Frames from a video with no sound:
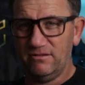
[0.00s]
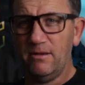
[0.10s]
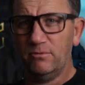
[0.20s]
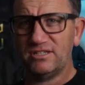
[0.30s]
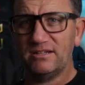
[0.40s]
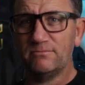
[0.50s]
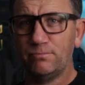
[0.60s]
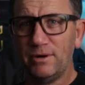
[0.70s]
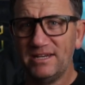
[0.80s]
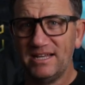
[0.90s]
It was a
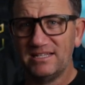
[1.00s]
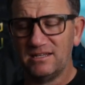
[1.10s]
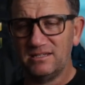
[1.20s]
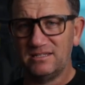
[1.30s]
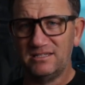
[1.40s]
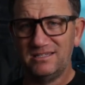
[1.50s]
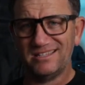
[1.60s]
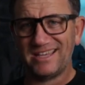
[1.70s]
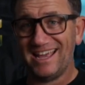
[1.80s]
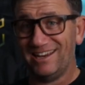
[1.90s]
pretty decent
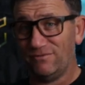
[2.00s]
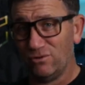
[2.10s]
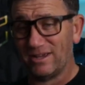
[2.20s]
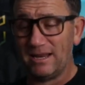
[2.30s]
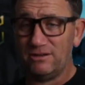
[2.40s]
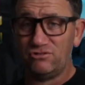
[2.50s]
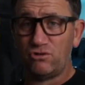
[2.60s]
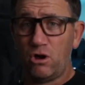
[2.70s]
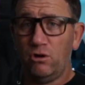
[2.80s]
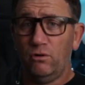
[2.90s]
discount if you were going to
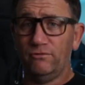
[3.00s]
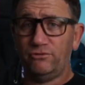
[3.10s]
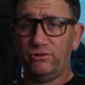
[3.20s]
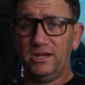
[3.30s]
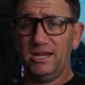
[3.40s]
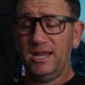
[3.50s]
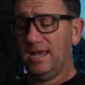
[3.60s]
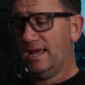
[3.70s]
try all three.